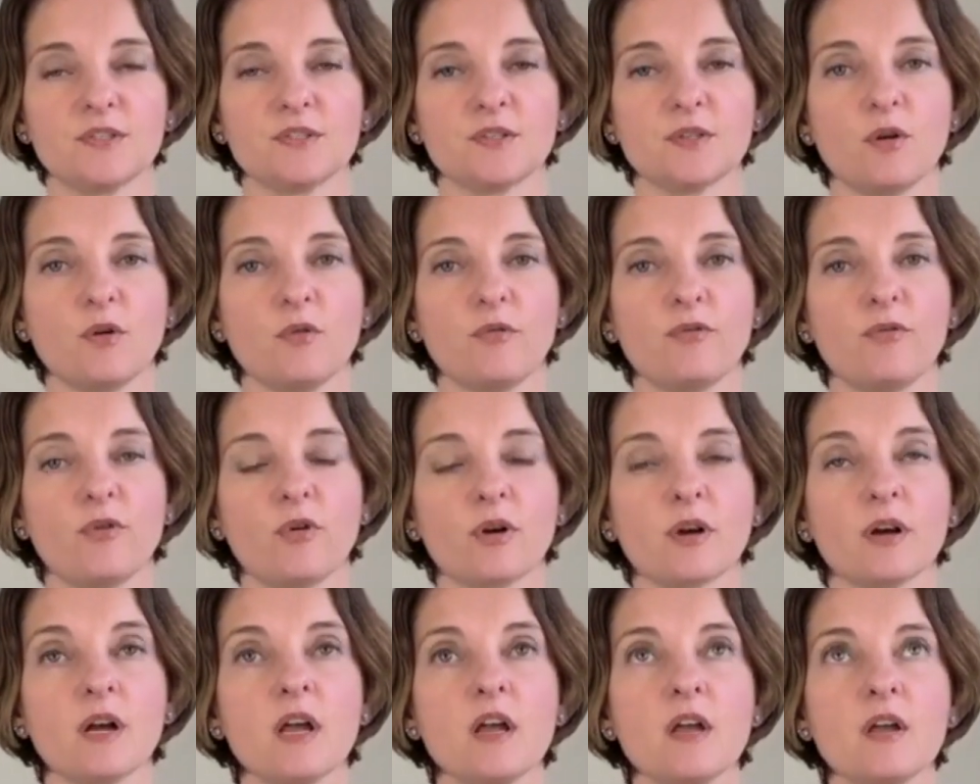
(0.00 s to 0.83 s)
So
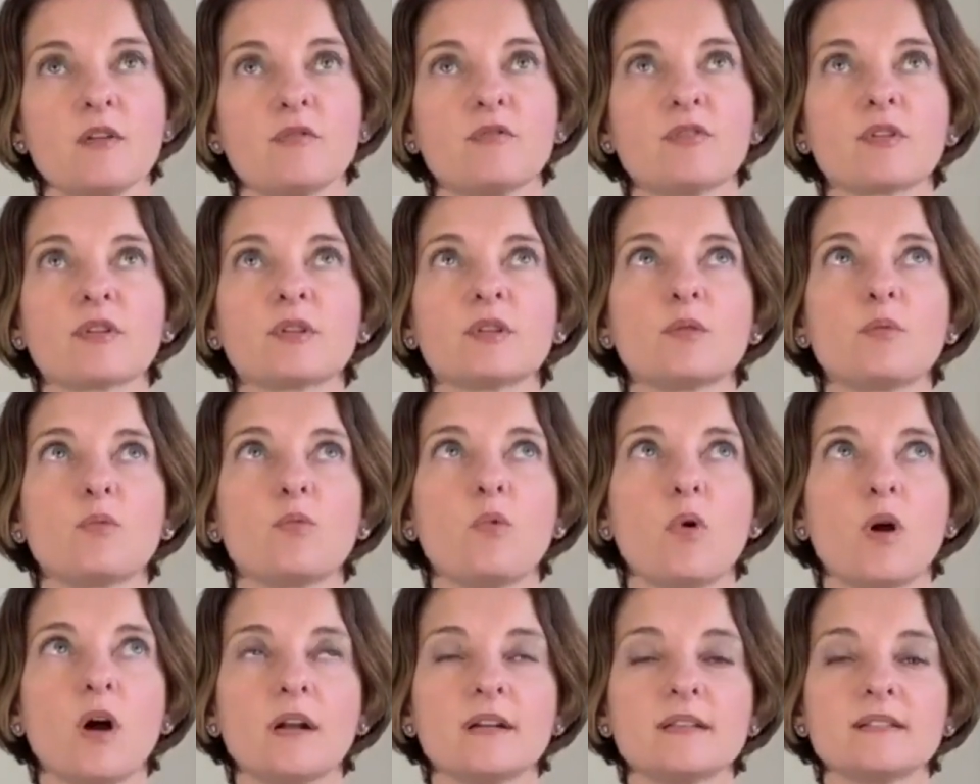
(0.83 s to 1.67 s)
for the
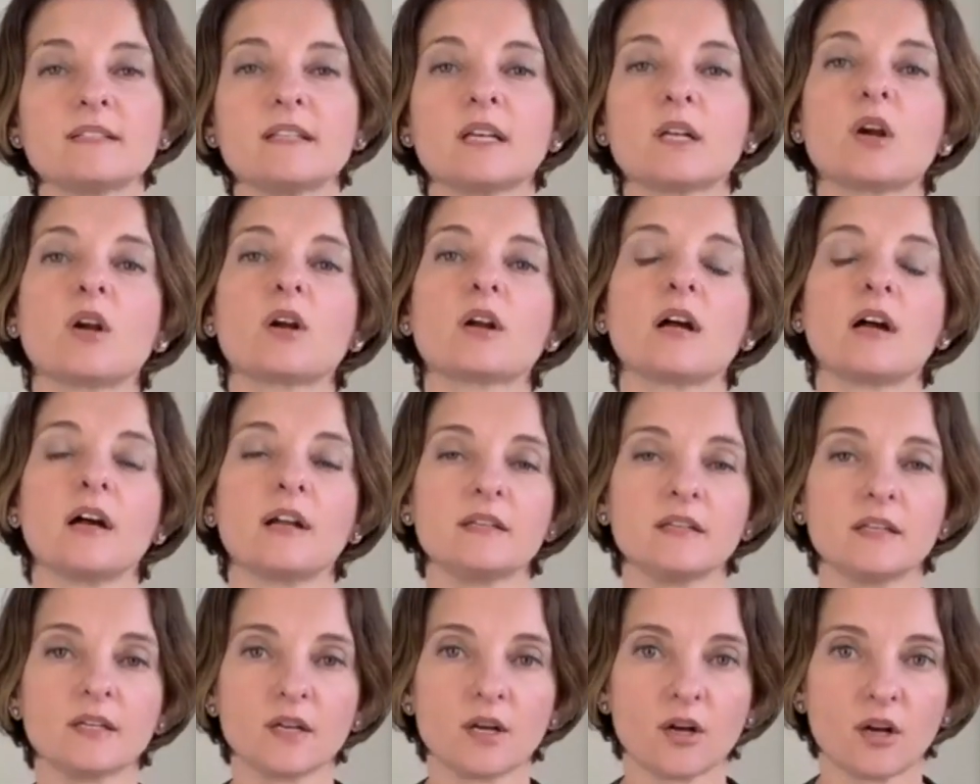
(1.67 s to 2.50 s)
ones that are
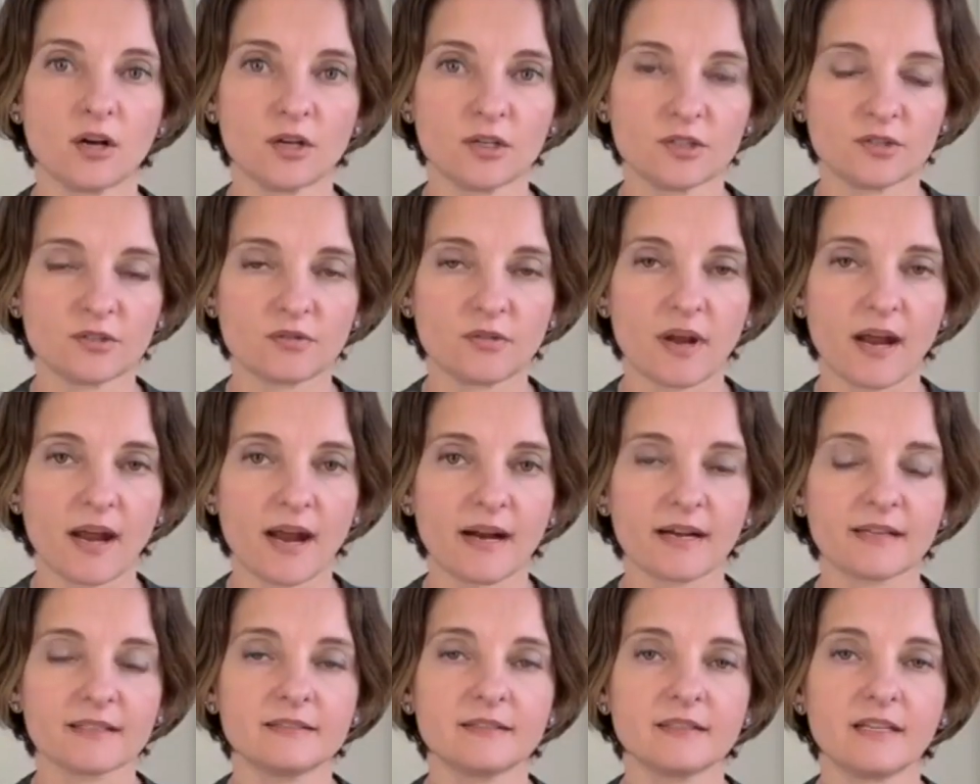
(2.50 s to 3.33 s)
under
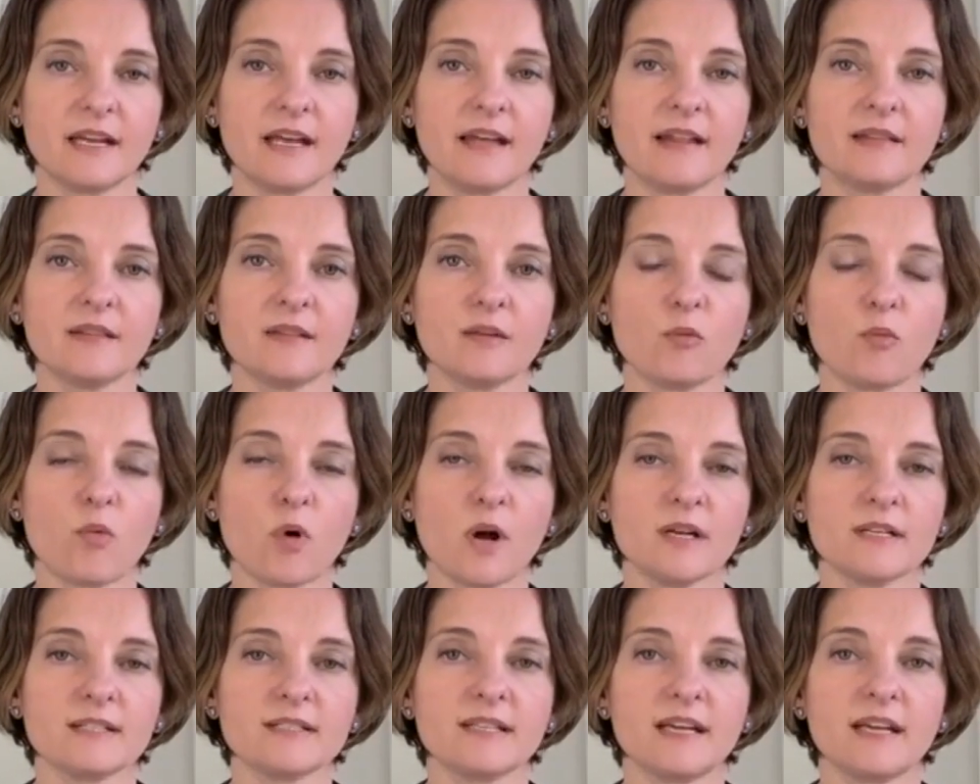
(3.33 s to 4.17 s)
contract and the
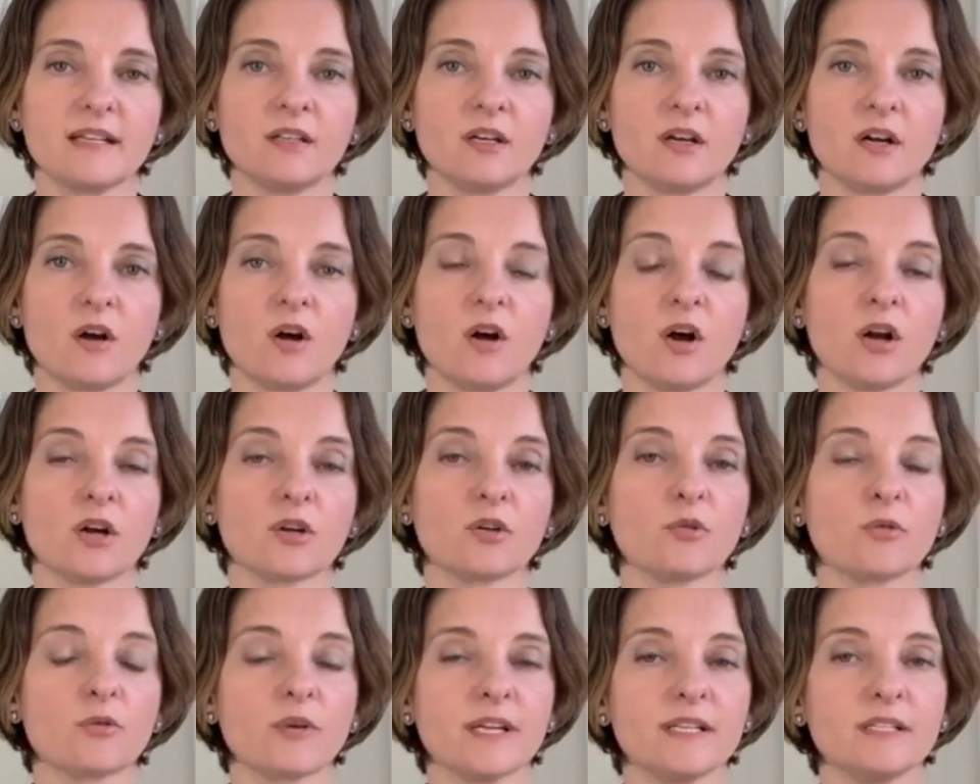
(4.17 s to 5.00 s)
ones that
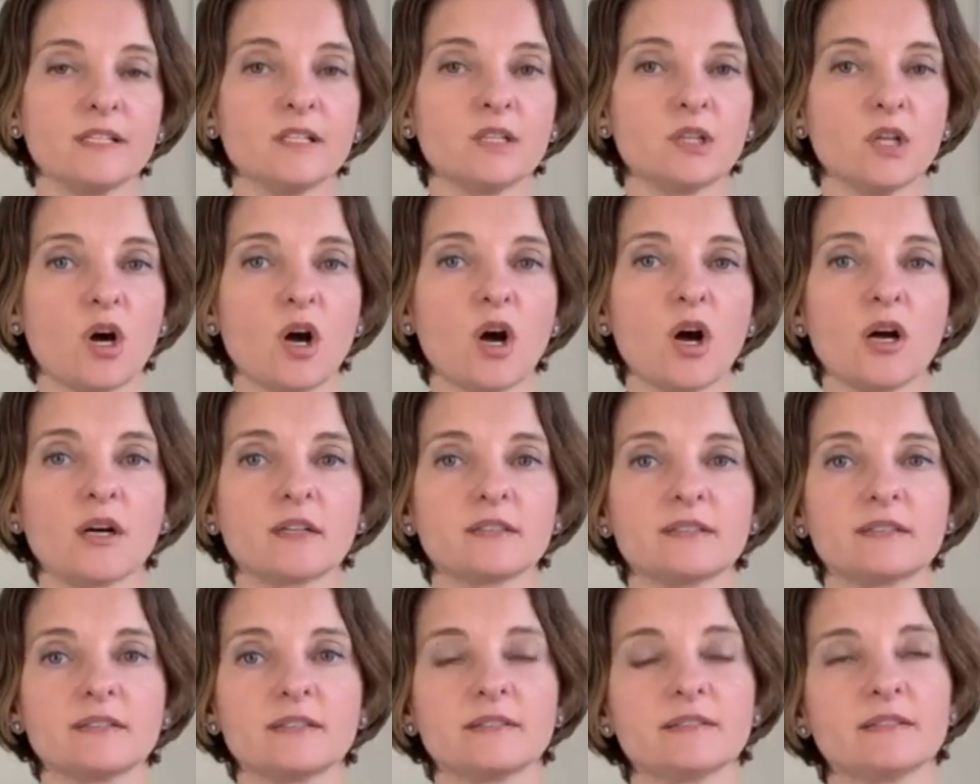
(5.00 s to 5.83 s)
are already
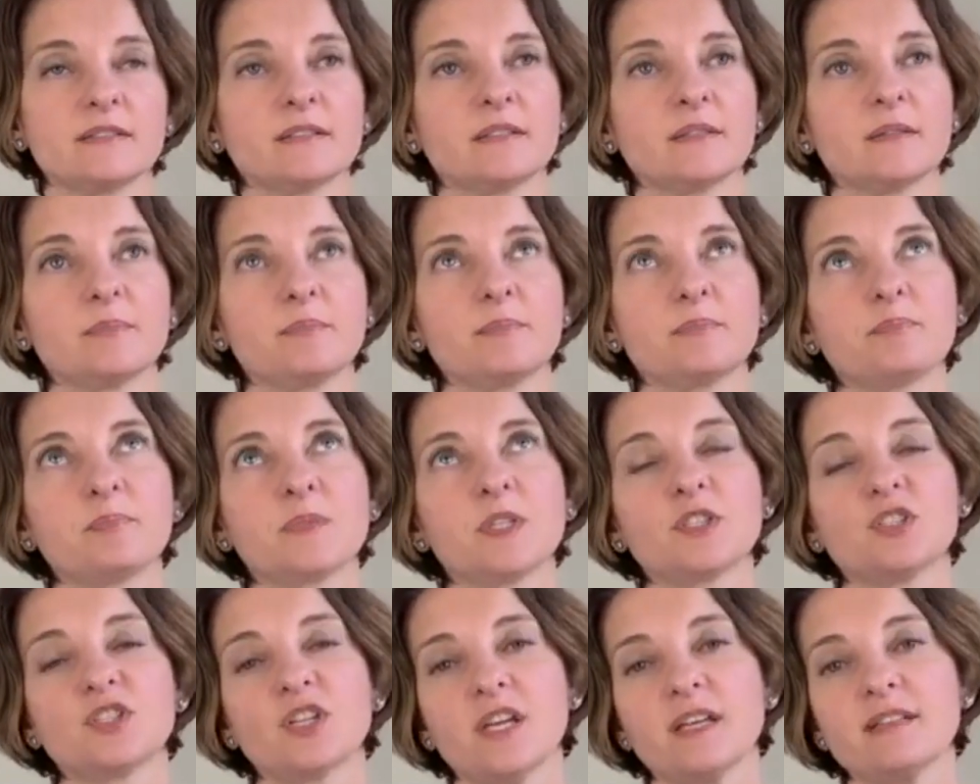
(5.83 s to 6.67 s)
locked,
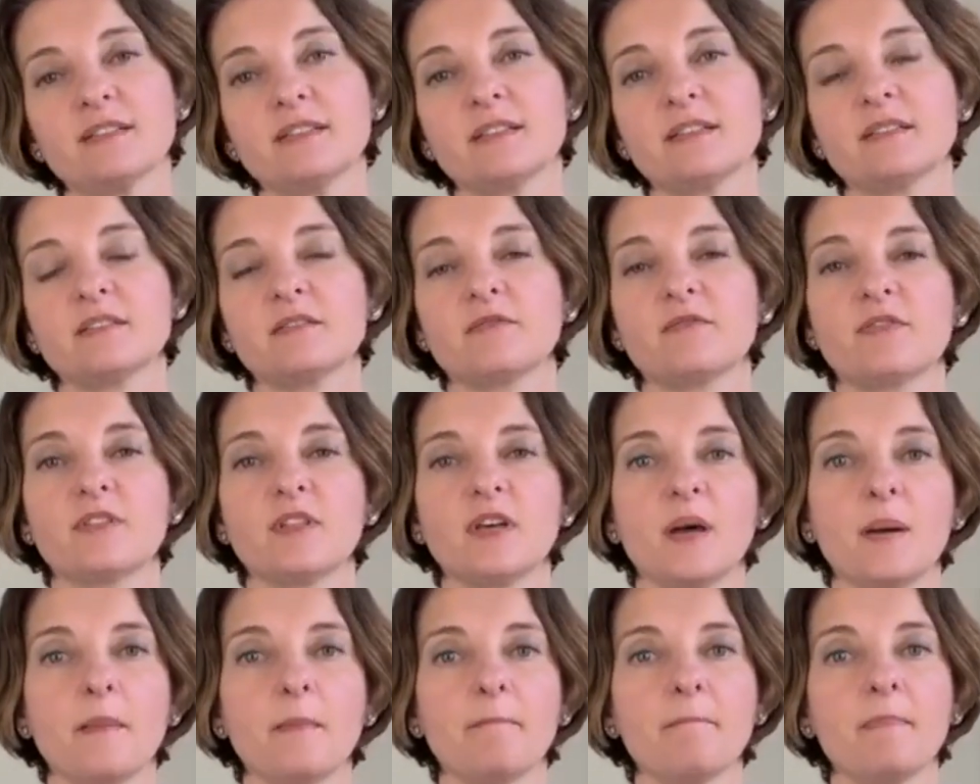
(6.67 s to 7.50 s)
the chances of
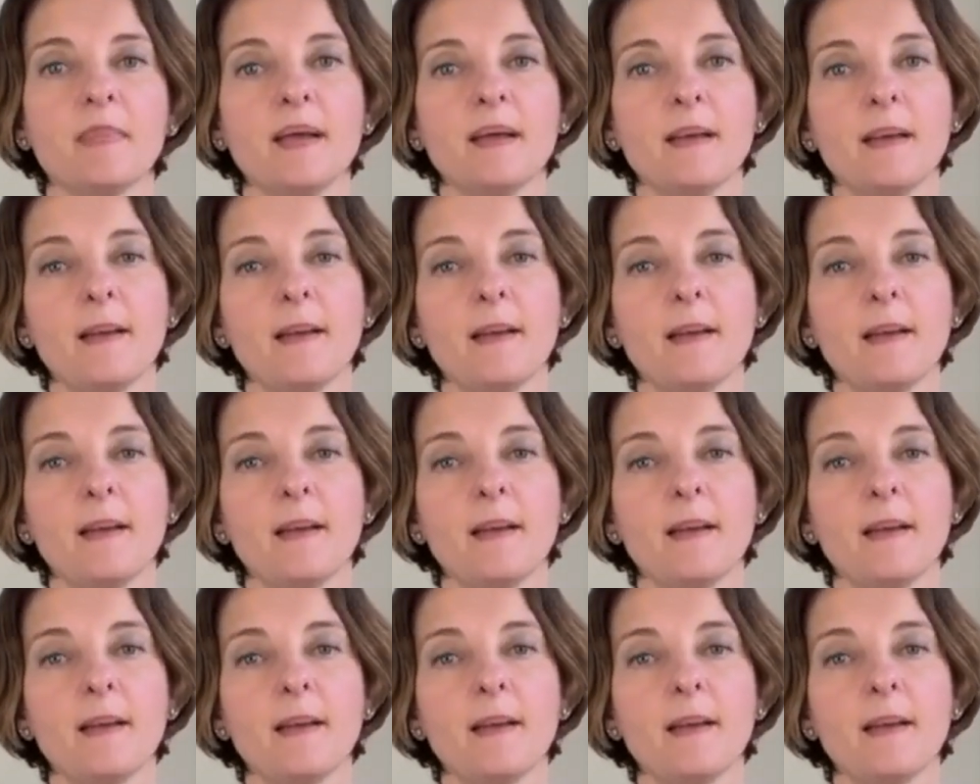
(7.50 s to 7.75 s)
them